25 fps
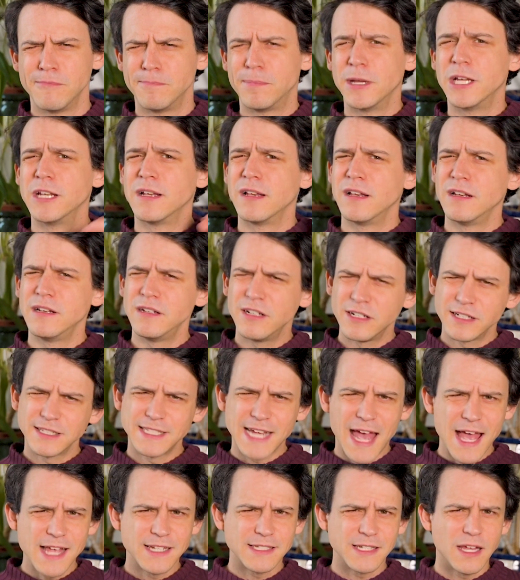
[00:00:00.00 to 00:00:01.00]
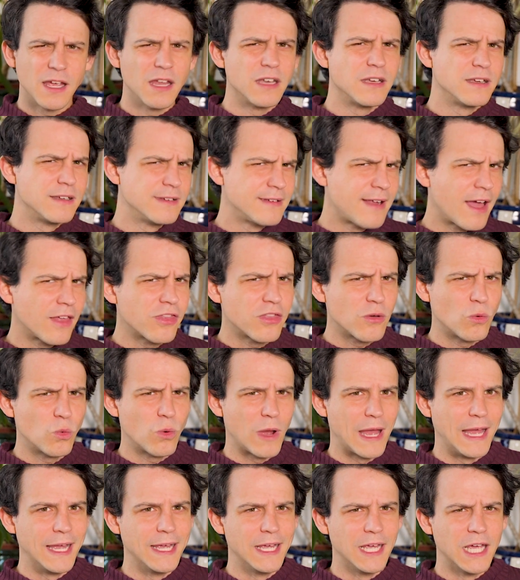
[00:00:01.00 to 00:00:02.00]
But looked at another
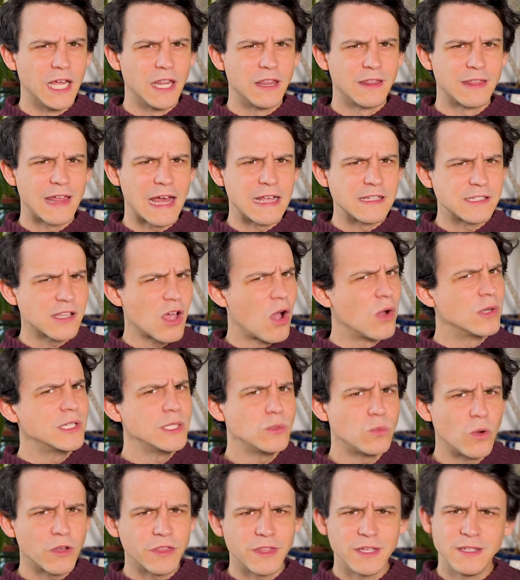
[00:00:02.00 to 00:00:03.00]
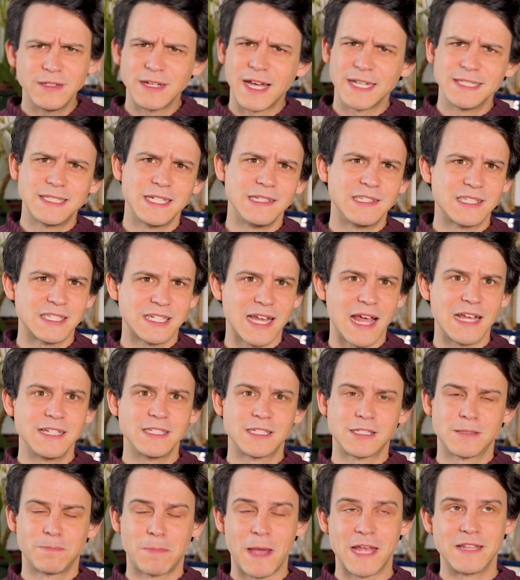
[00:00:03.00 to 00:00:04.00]
way, that's only what the United States
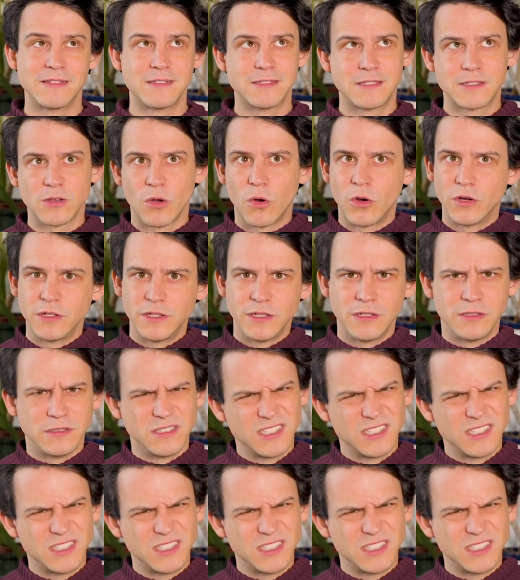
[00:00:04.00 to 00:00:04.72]
spends on